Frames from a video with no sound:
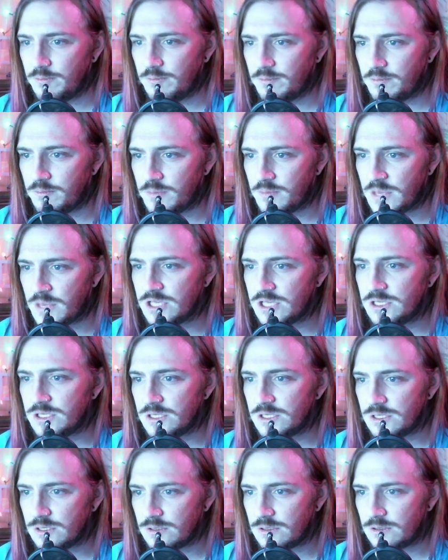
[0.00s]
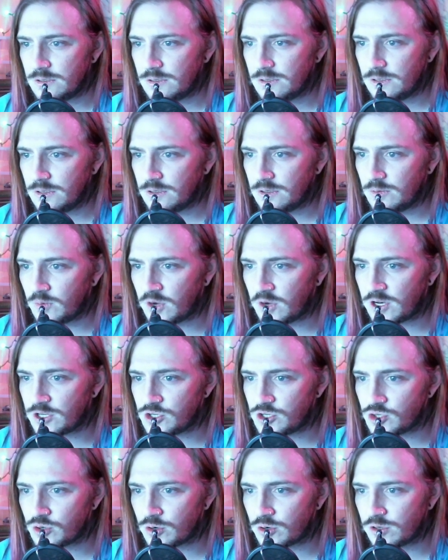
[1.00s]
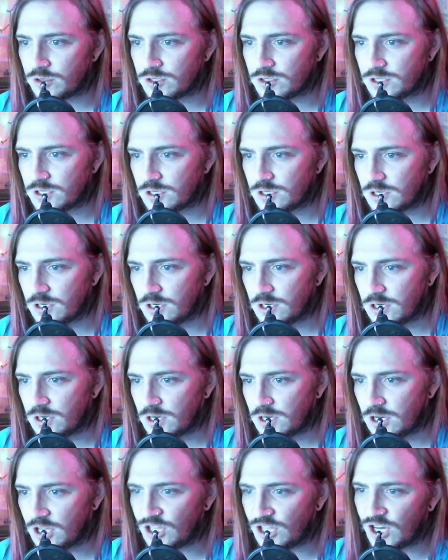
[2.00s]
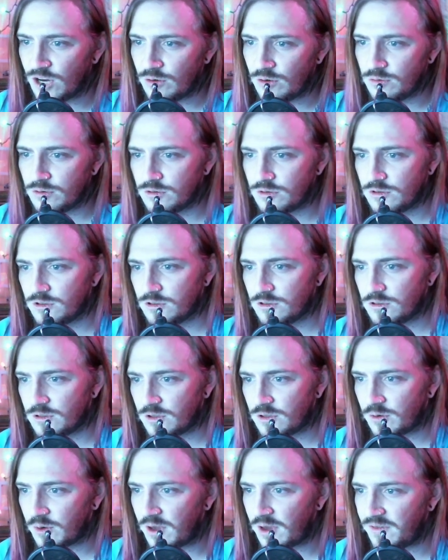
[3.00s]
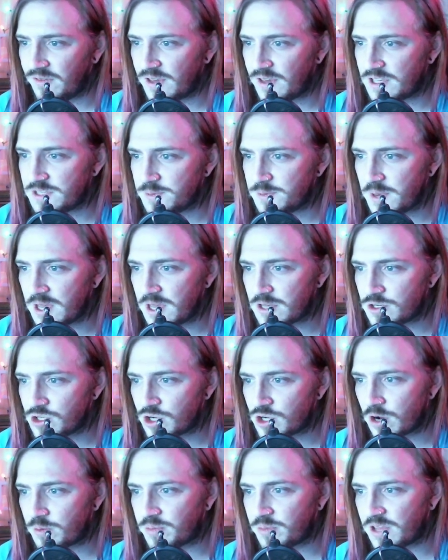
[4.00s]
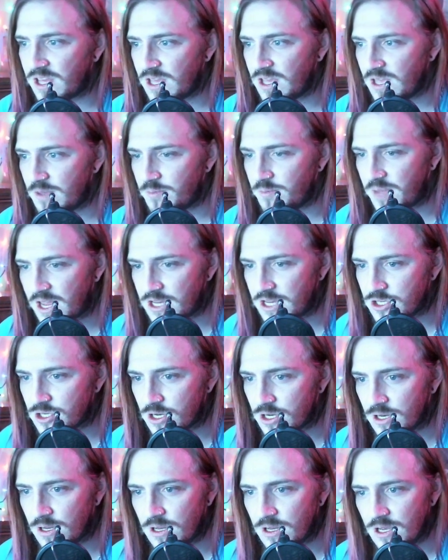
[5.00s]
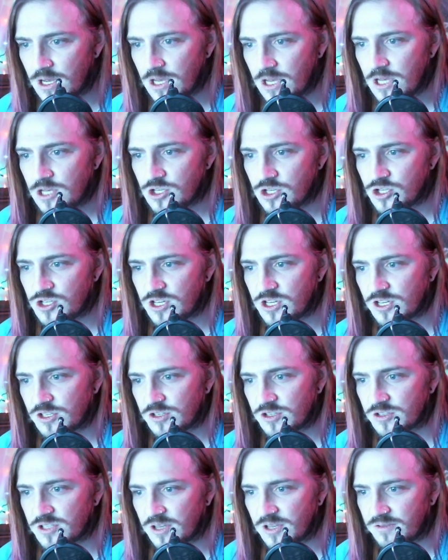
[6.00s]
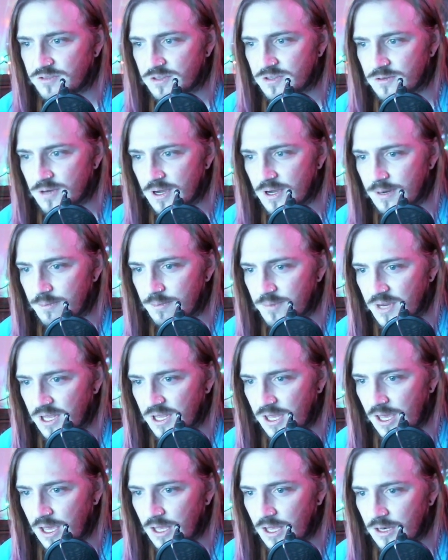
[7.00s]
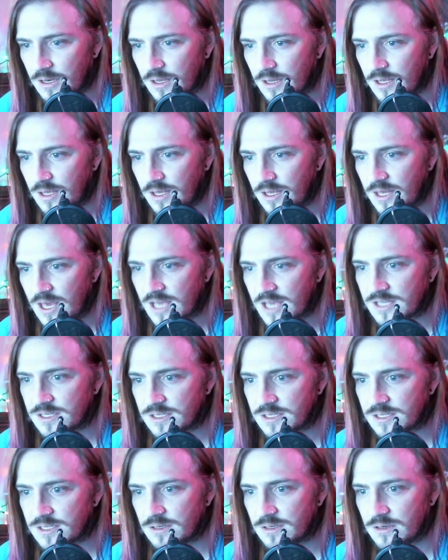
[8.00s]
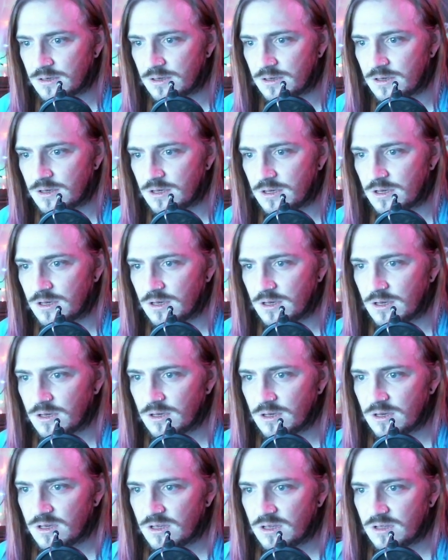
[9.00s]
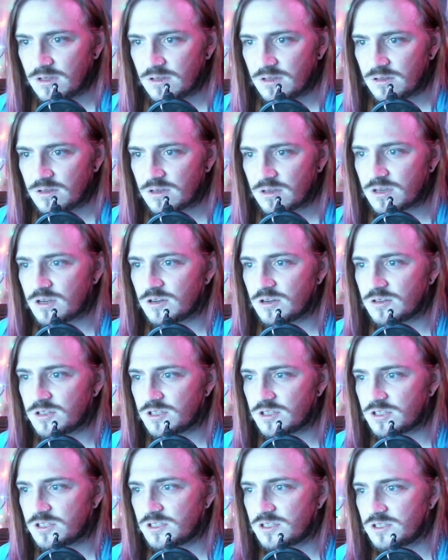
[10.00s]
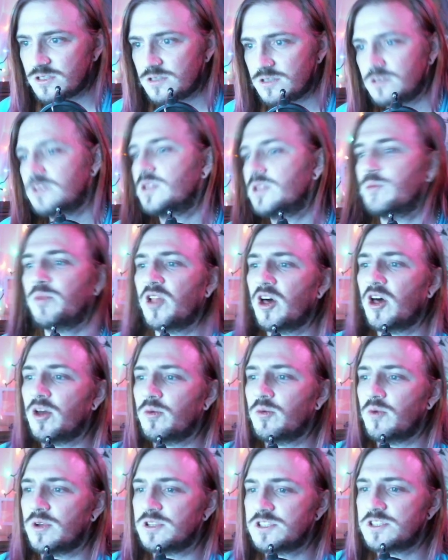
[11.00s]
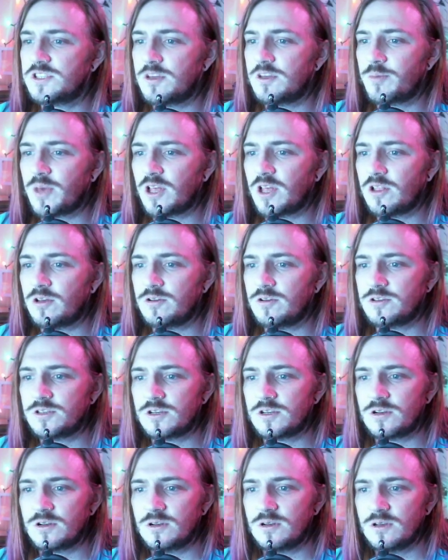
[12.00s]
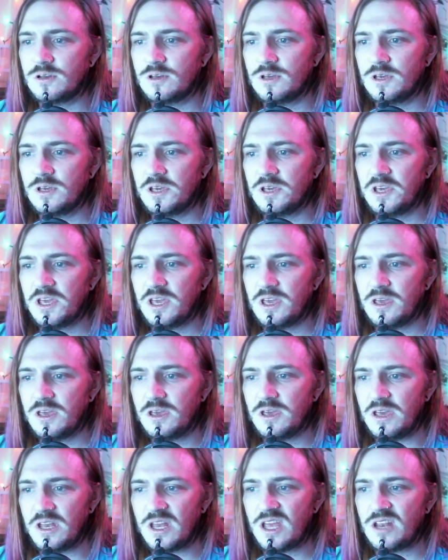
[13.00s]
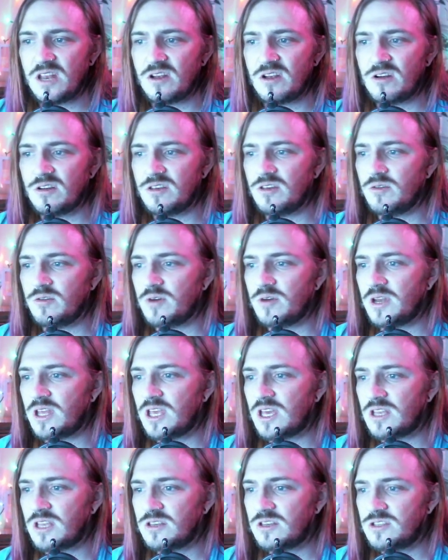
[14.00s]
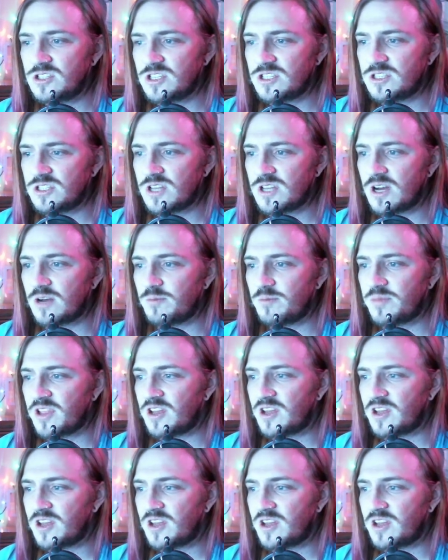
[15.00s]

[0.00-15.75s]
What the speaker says: Miss, one in shorts. Hello? The gray-faced man sharply, impatient. She tells herself to run, but can't. Yes. The Curtis, the blonde one stepping closer. It ain't her, you idiot. She's not bloody